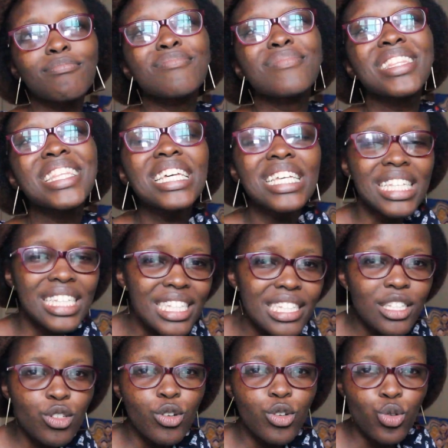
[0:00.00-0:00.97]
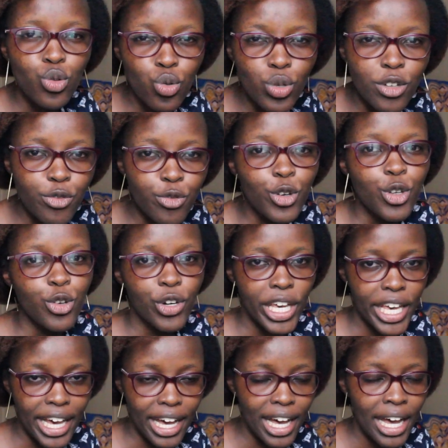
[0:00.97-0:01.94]
things you're doing for your
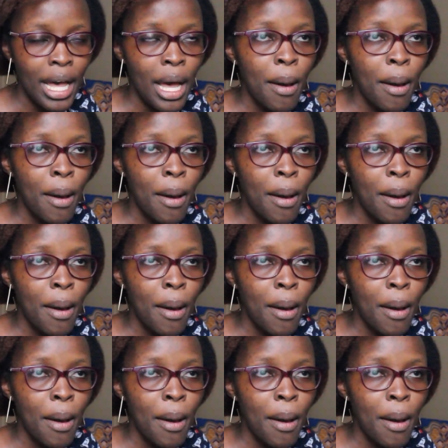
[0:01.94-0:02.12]
hair.